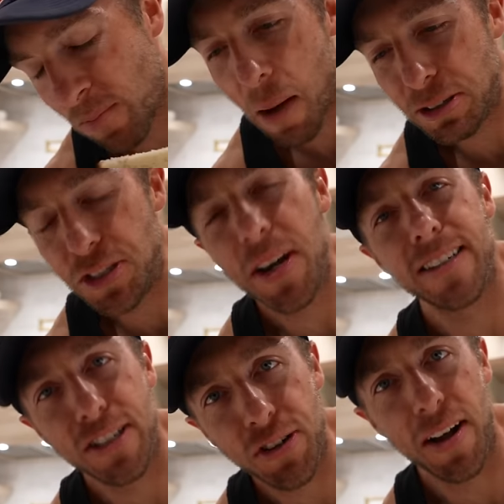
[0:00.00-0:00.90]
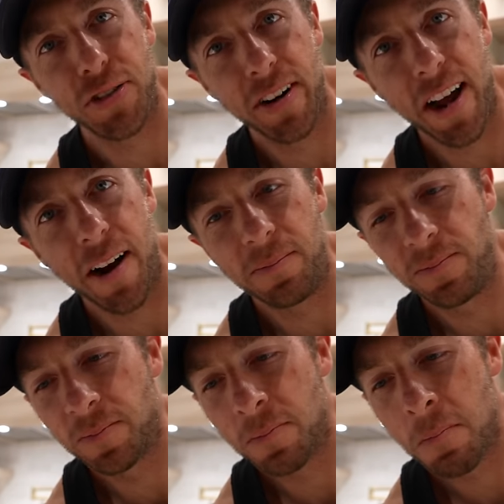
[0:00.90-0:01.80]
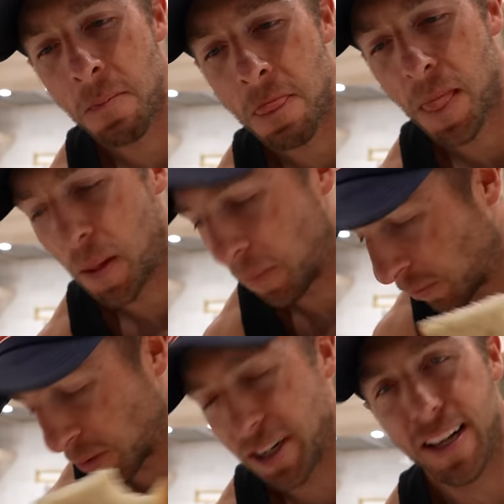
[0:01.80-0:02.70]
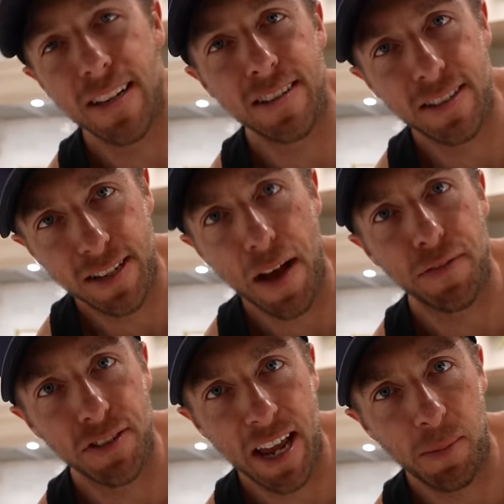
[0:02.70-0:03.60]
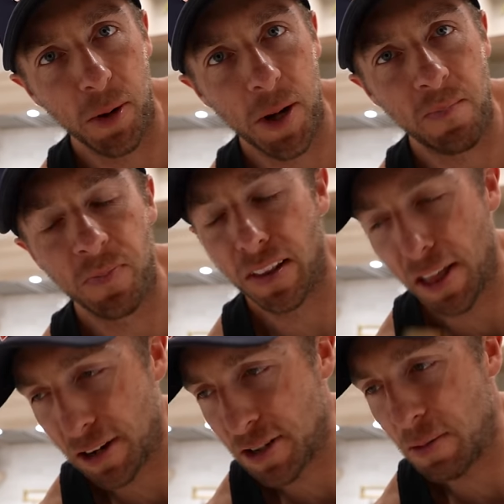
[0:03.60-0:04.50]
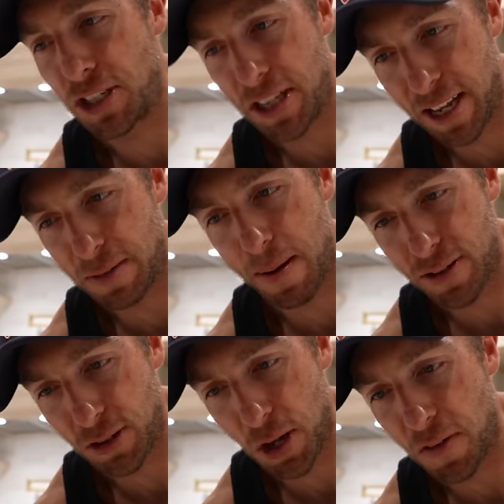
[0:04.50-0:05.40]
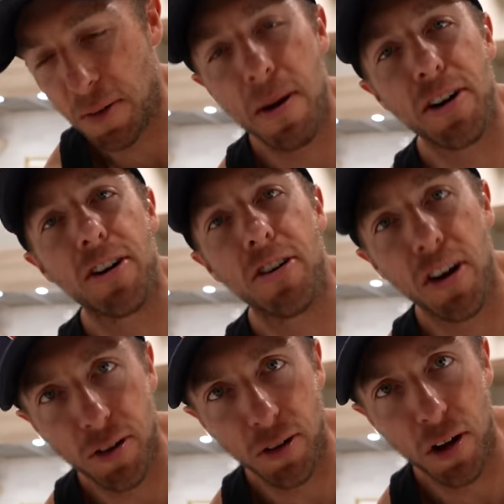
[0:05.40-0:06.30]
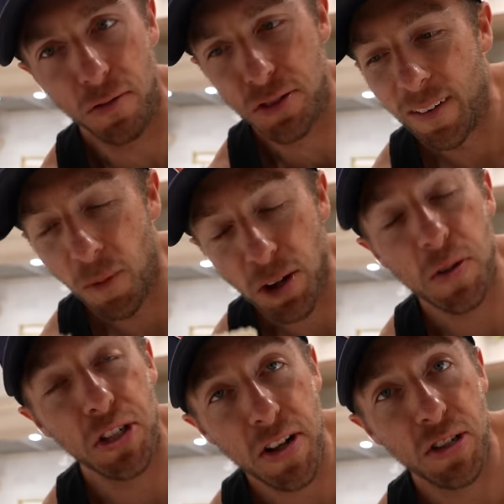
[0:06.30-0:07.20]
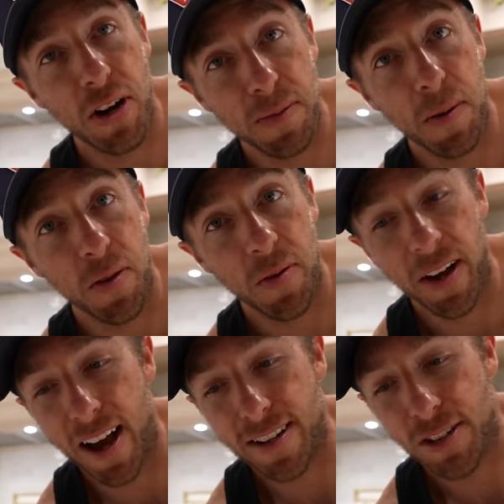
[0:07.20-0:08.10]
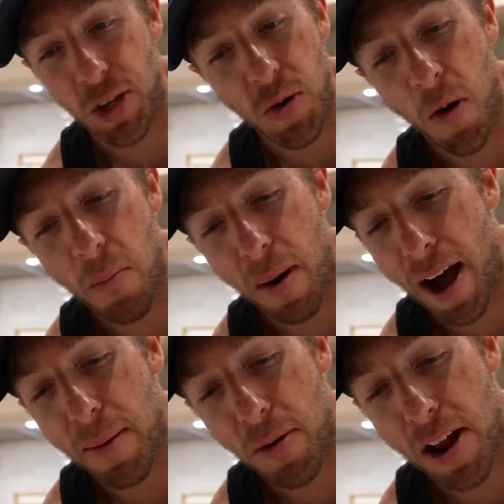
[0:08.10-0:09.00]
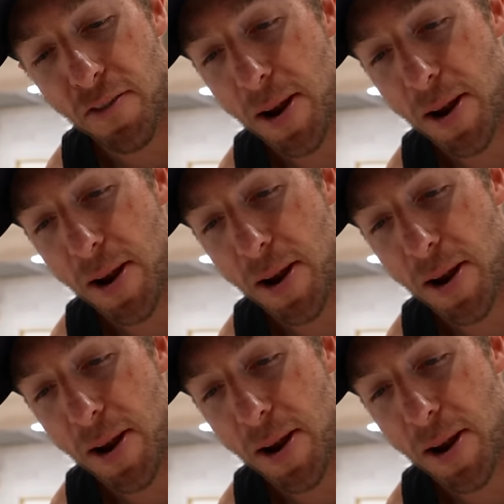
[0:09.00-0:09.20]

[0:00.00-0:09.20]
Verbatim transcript: I wish you guys could try this right now. We're gonna get Steph to sample it. Let us know what she thinks about this loaf compared to her other loaves. Once we share this recipe with you guys, you won't buy bread from